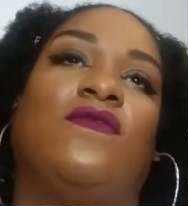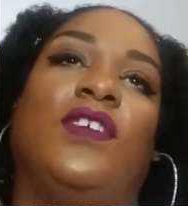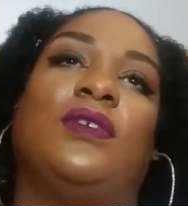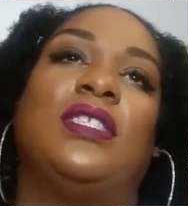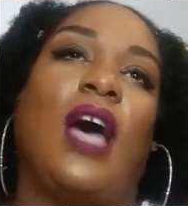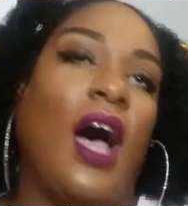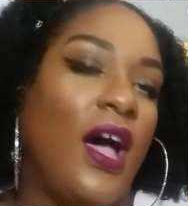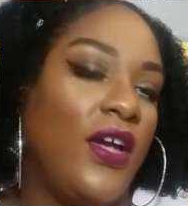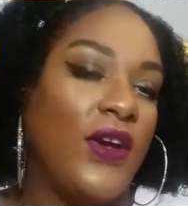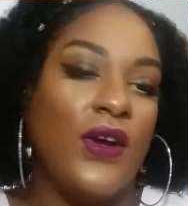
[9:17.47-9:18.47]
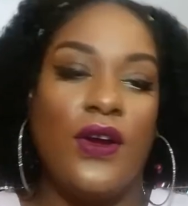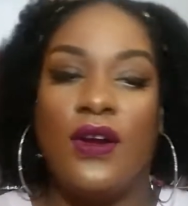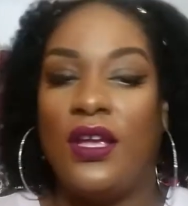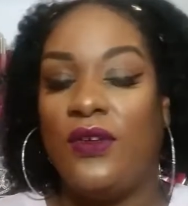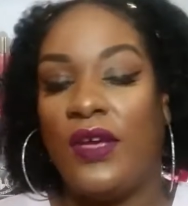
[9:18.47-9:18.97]
feel
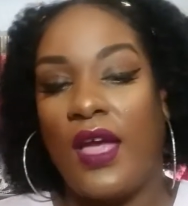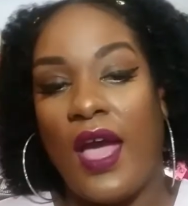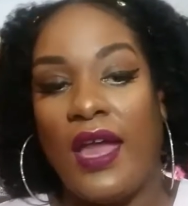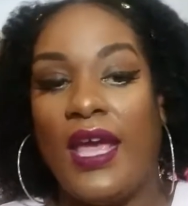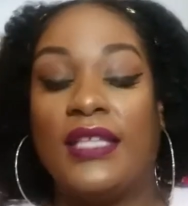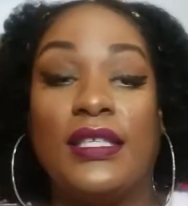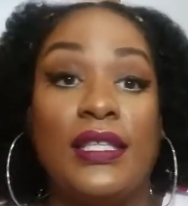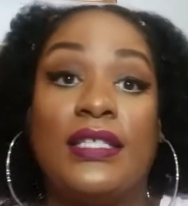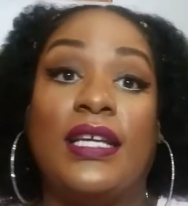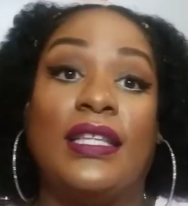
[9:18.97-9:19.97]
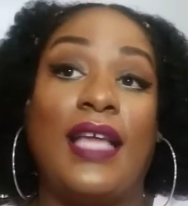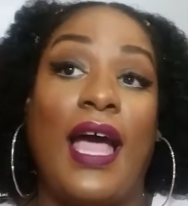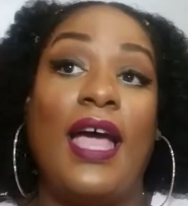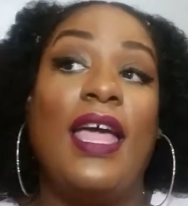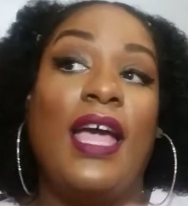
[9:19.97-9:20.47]
tired and you get headaches and things like
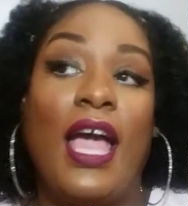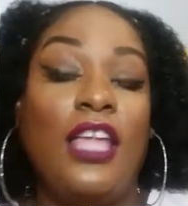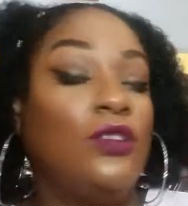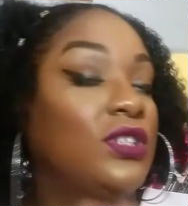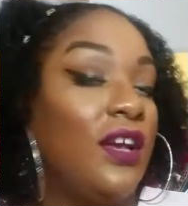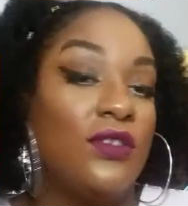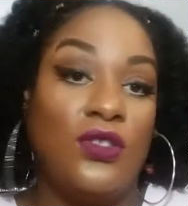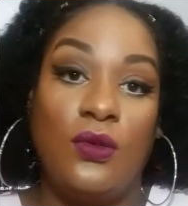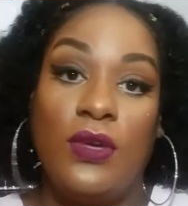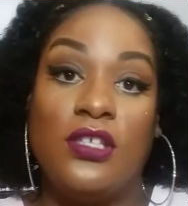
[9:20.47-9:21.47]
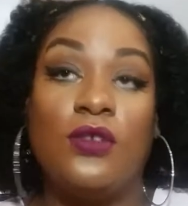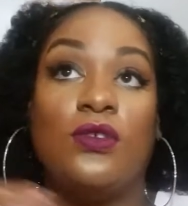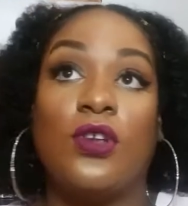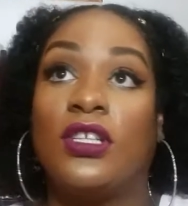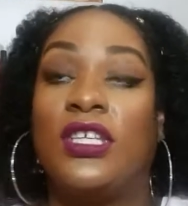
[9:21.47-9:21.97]
that. And usually after 2 weeks,
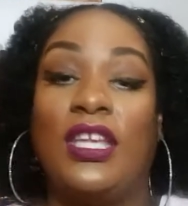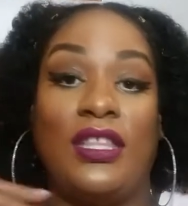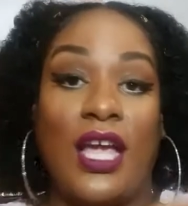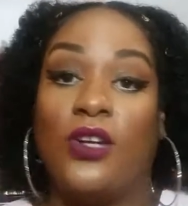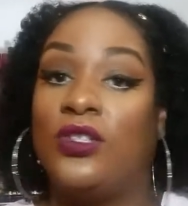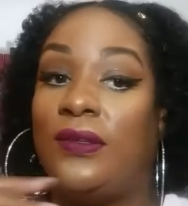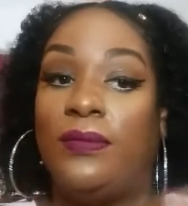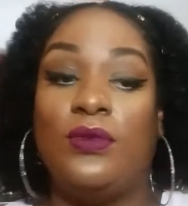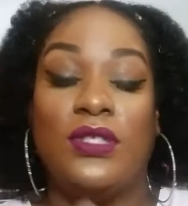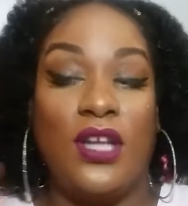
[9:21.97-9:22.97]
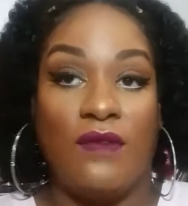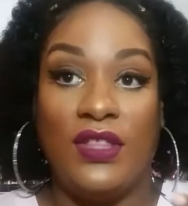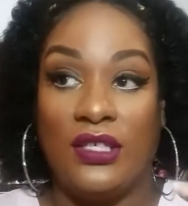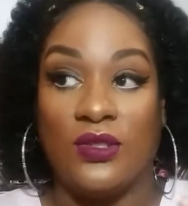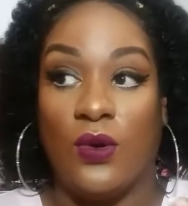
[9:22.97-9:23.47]
you start to get the energy boost and
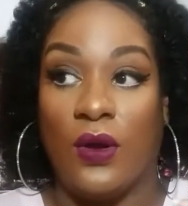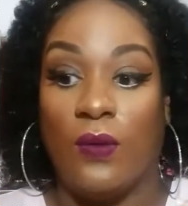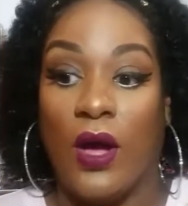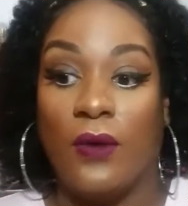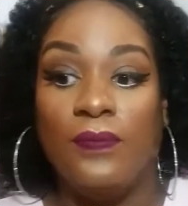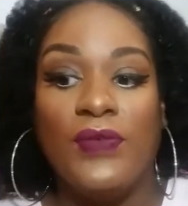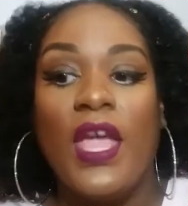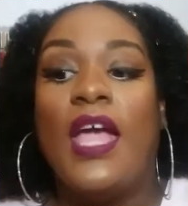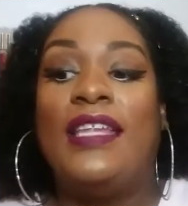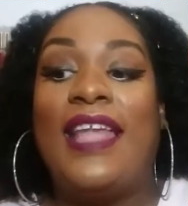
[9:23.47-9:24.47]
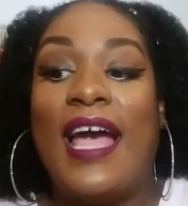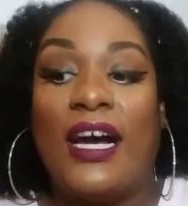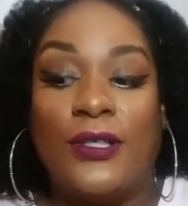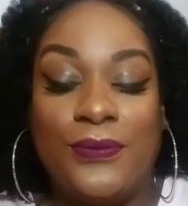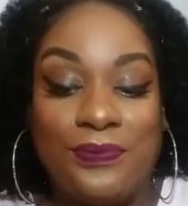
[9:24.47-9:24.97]
everything's going well.
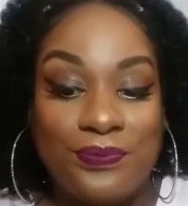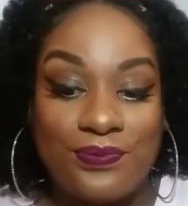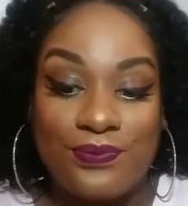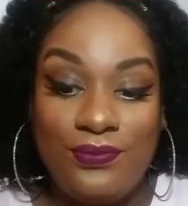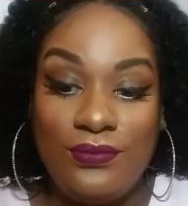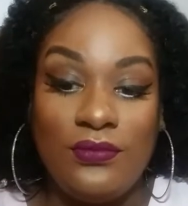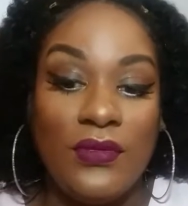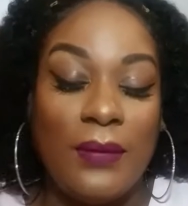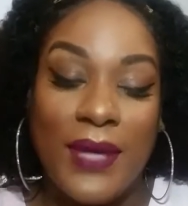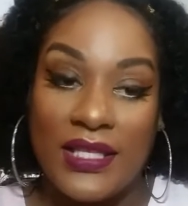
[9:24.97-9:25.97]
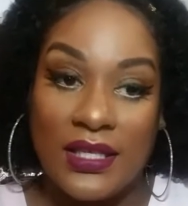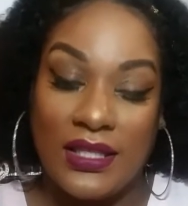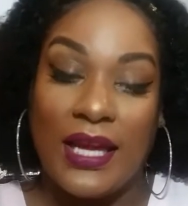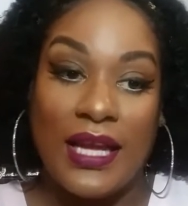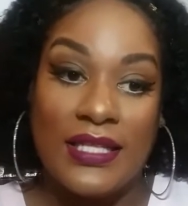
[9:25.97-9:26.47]
Now,
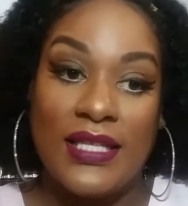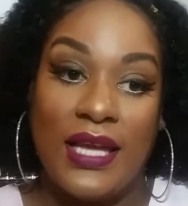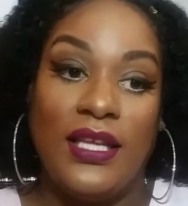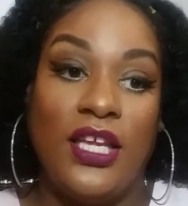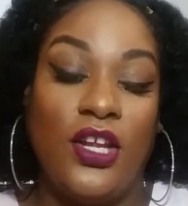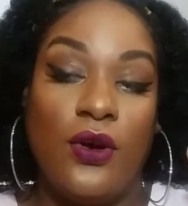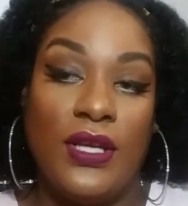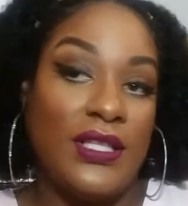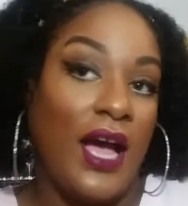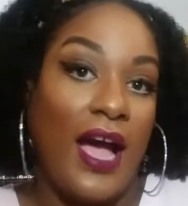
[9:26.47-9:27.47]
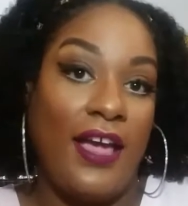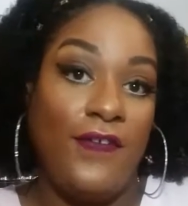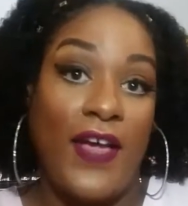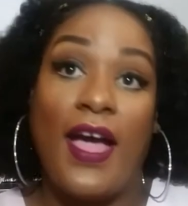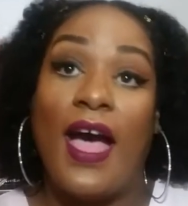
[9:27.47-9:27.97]
basically, like I said, keto is a high
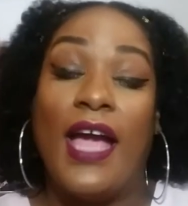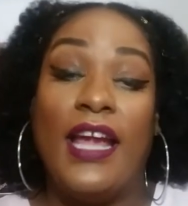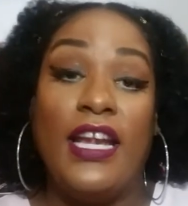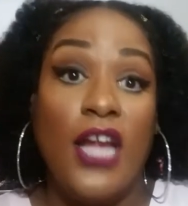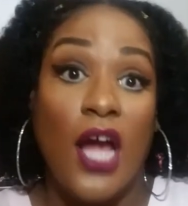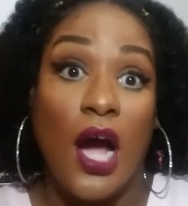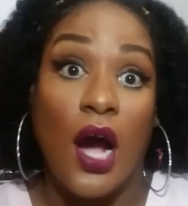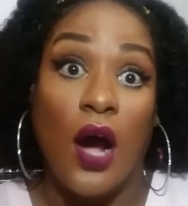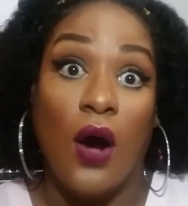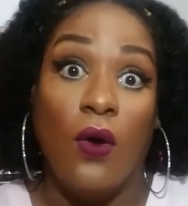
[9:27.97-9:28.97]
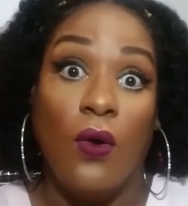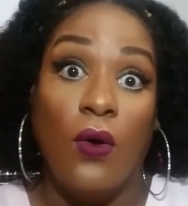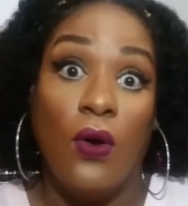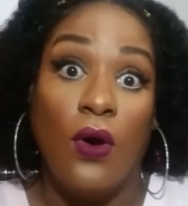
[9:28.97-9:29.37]
fat. I know.